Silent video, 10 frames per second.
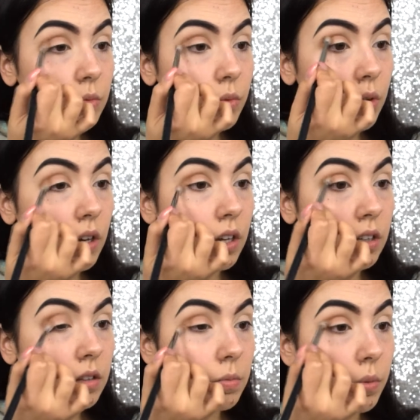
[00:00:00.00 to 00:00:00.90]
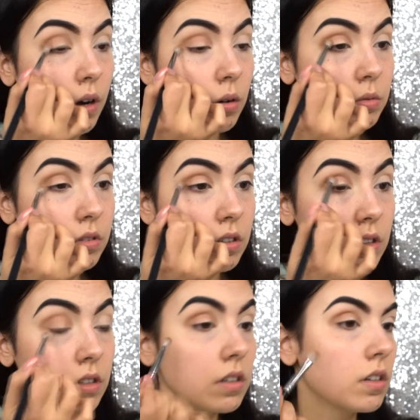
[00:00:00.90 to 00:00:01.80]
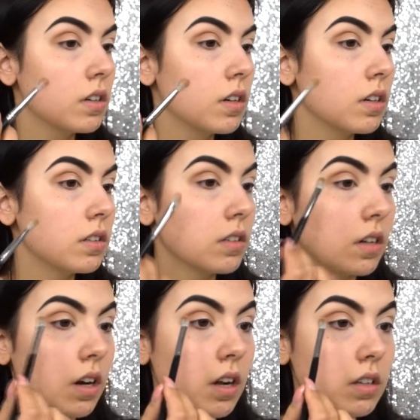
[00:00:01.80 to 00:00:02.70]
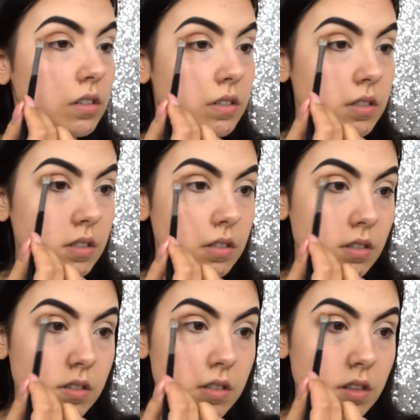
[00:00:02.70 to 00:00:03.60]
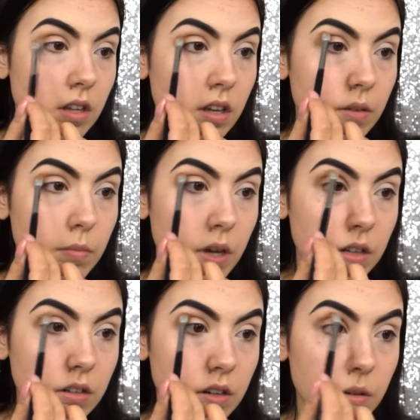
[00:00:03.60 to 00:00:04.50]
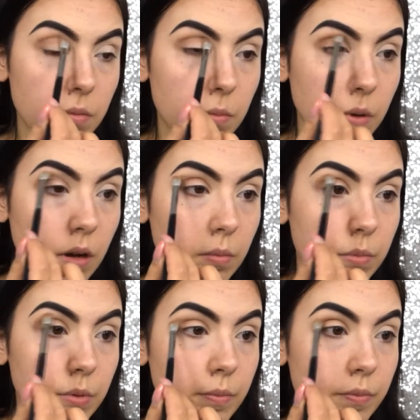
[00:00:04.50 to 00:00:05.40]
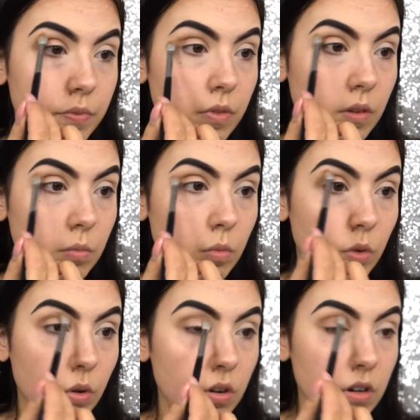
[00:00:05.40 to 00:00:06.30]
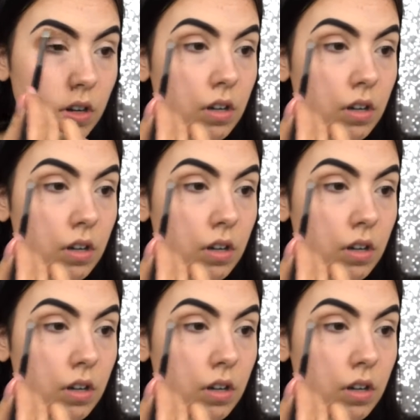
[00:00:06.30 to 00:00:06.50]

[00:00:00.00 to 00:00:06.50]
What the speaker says: with powder, the colors stick better and pop more.